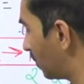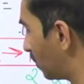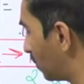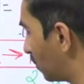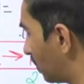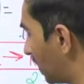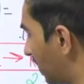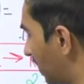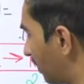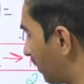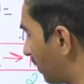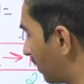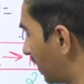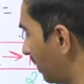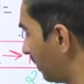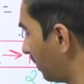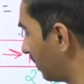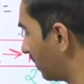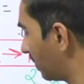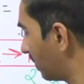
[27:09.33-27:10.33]
2 by
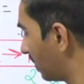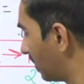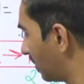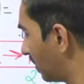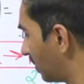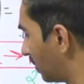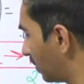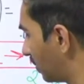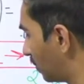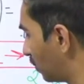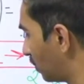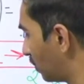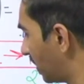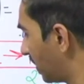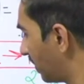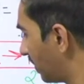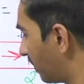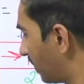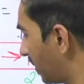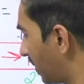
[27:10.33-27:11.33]
5, 2
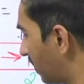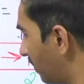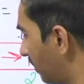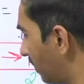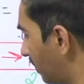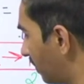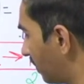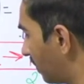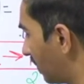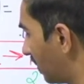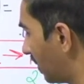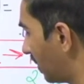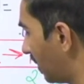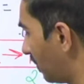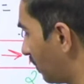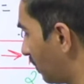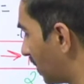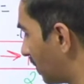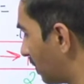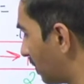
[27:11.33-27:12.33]
by 5
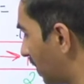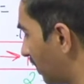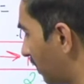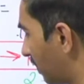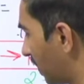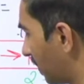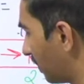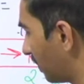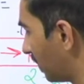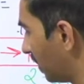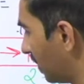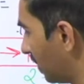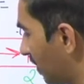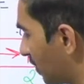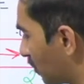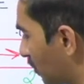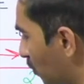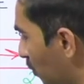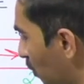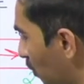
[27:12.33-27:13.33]
and 1 by 5.
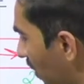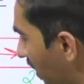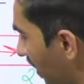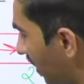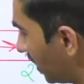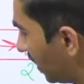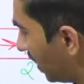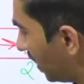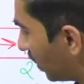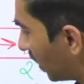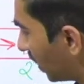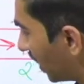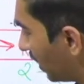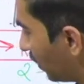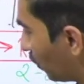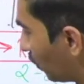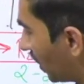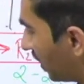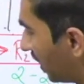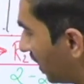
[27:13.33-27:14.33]
So here again
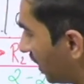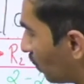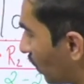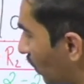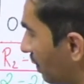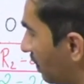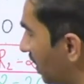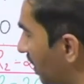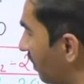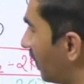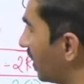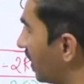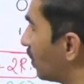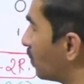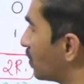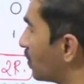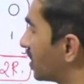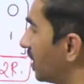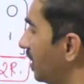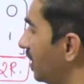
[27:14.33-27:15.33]
you can take 1 by 5
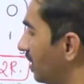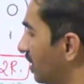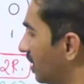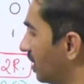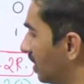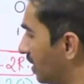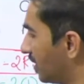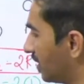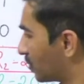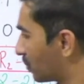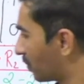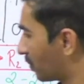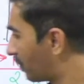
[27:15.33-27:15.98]
outside. So